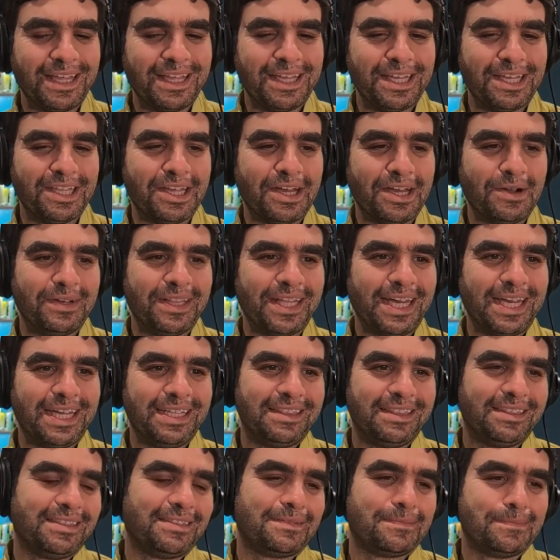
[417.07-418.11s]
And
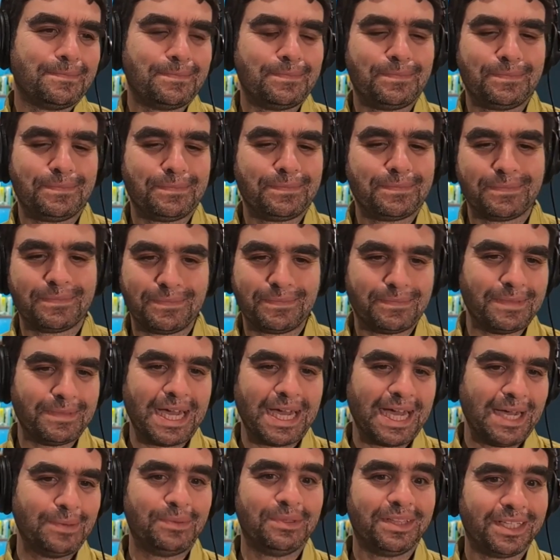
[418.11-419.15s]

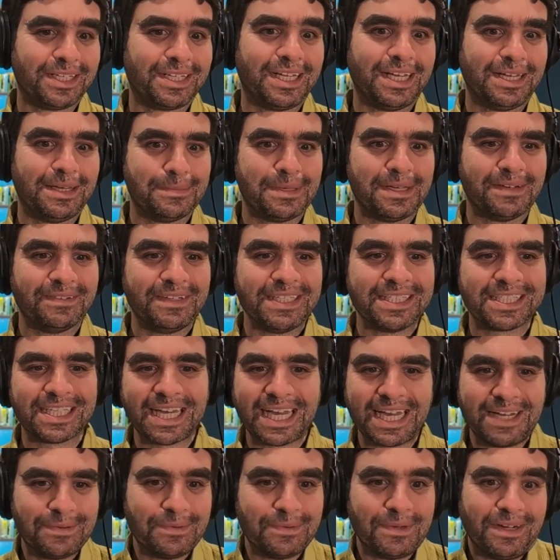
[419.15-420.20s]
I would legitimately
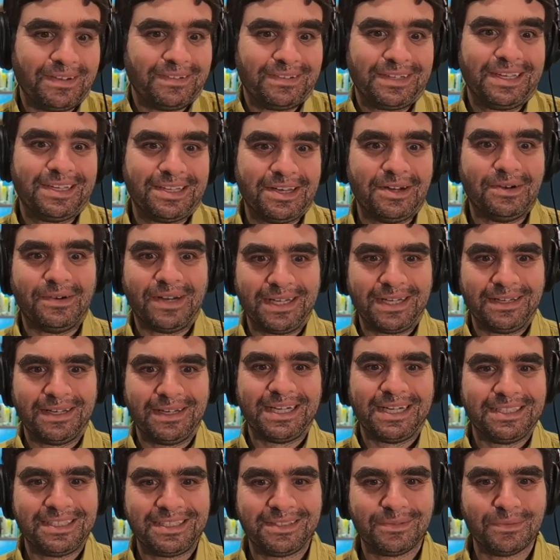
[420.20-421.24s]
say, well, I
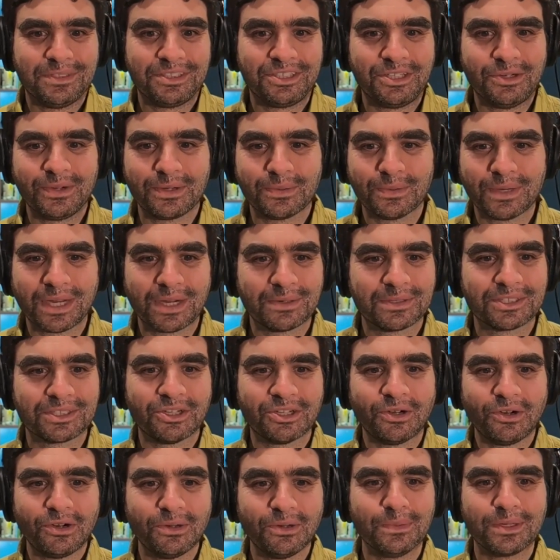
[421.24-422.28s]
was doing what I was
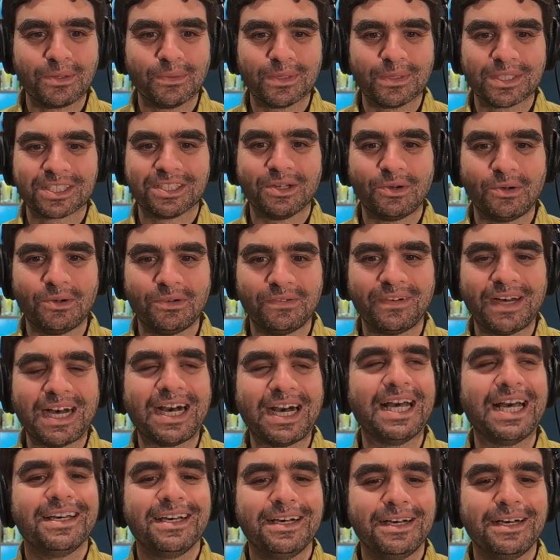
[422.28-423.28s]
told, which wasn't a whole lot.